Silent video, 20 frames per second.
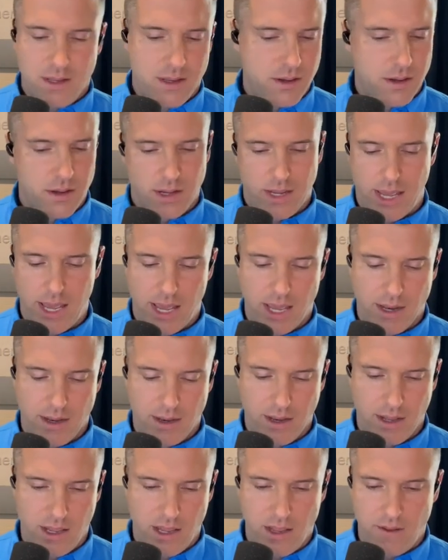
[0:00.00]
can
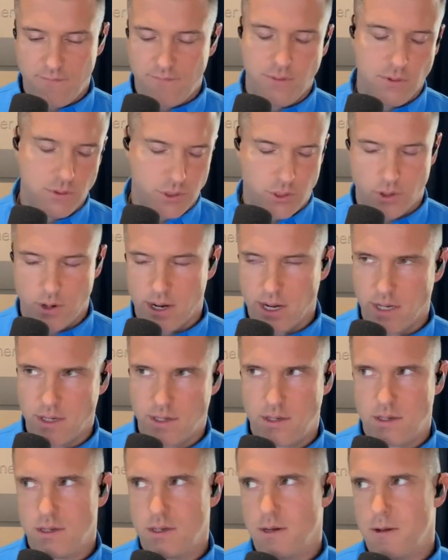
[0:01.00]

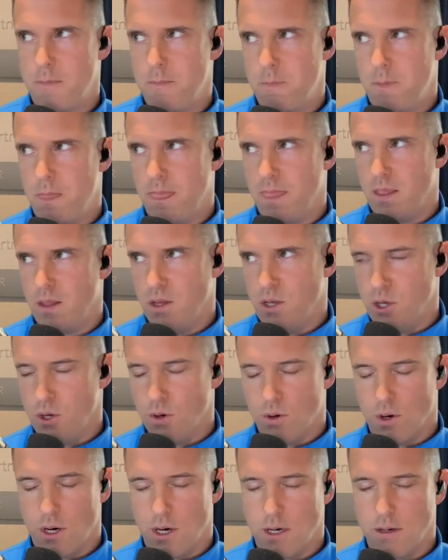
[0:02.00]
infiltrate
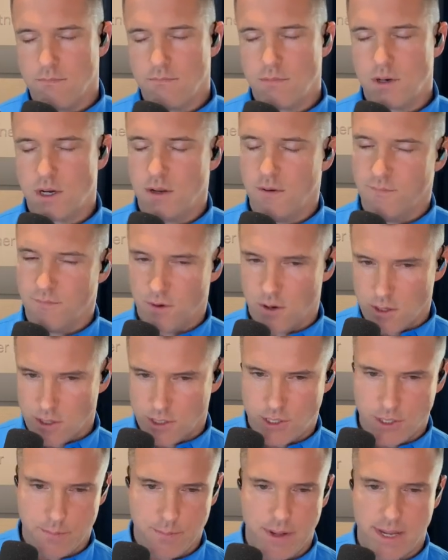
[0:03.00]
your
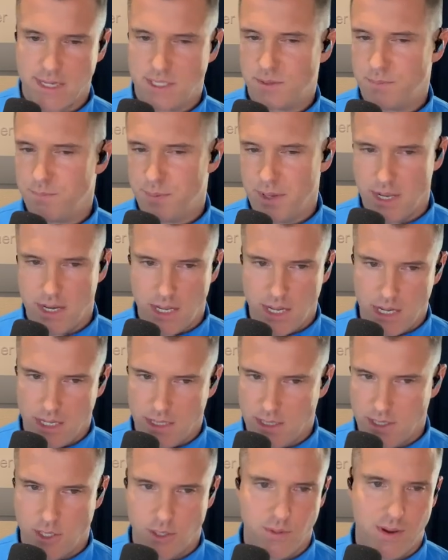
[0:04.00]
conversion-based bidding
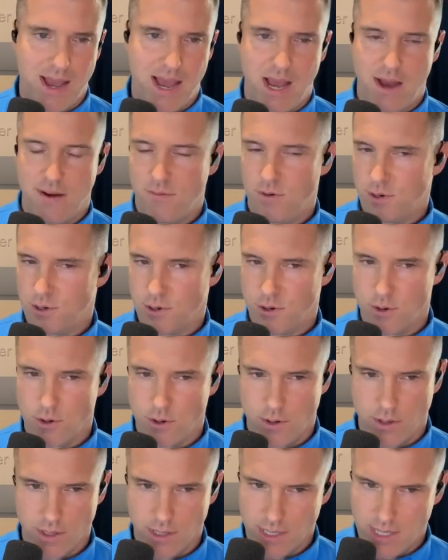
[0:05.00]
that you have on your
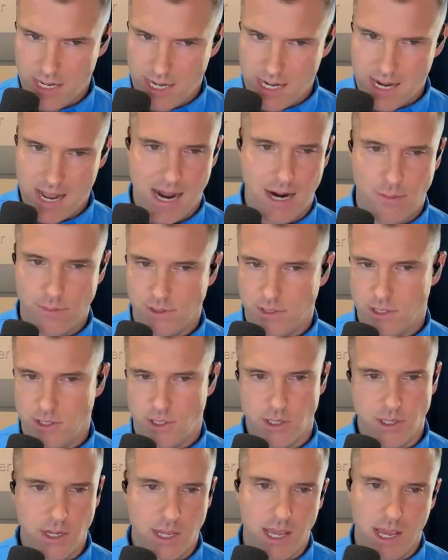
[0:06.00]
lead
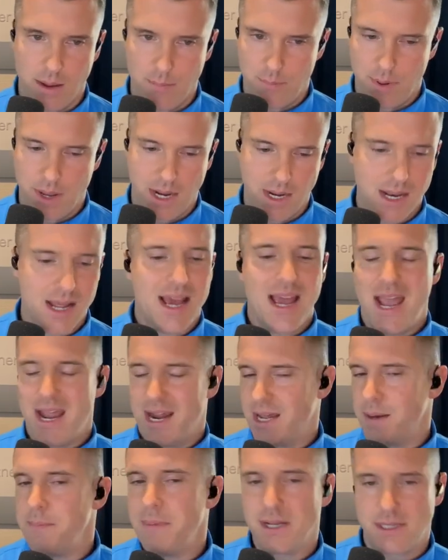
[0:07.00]
acquisition campaign. It
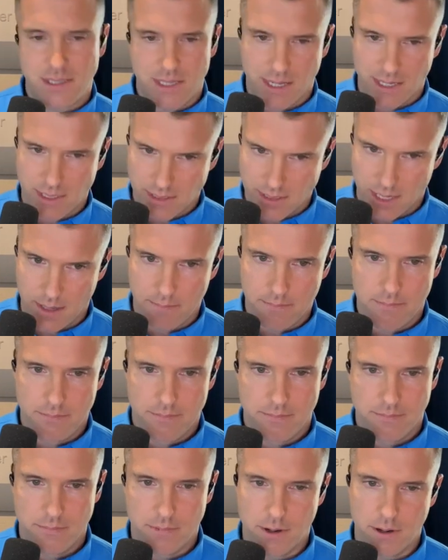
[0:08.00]
can mess things up,
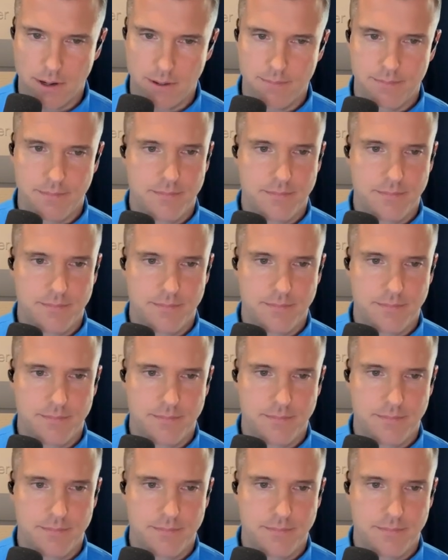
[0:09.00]
all right?